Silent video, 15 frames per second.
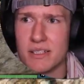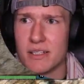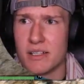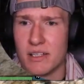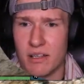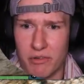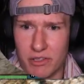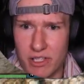
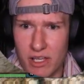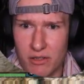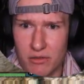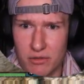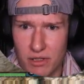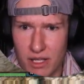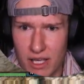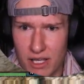if we take
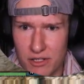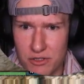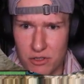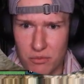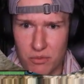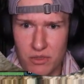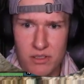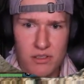extra
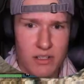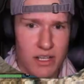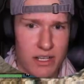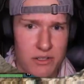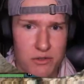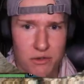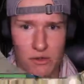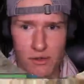1, as
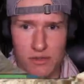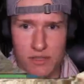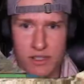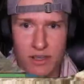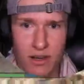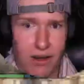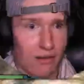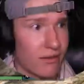you can see,
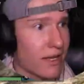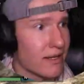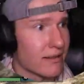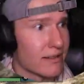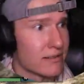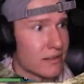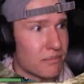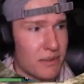our light
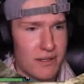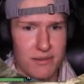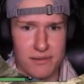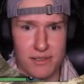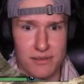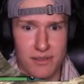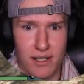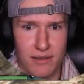disappears.
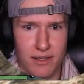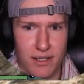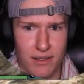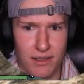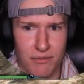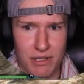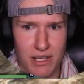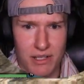It's not there.
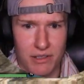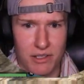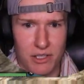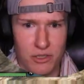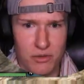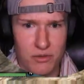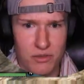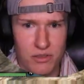If we hit
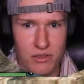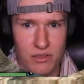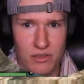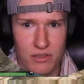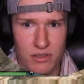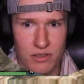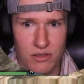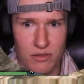Q,
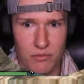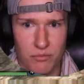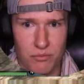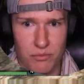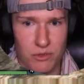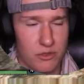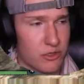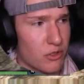
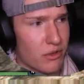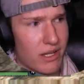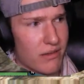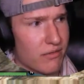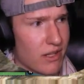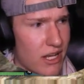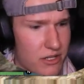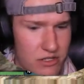there's no light
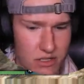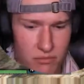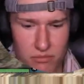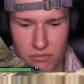flashing.